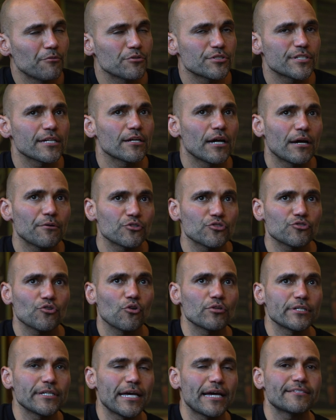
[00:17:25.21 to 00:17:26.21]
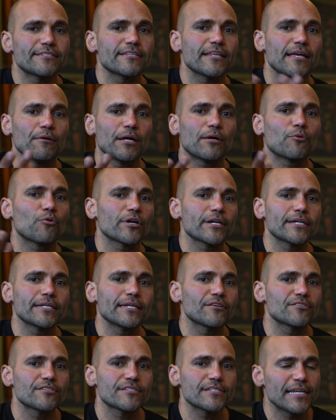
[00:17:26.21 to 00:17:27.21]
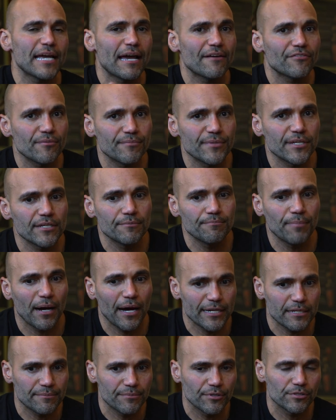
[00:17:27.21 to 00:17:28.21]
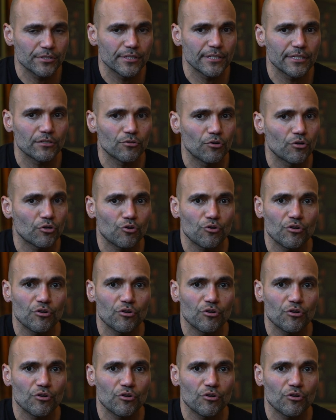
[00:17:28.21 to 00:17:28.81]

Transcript: would say I would just only add to that, like, working out doesn't have to be bodybuilding or CrossFit.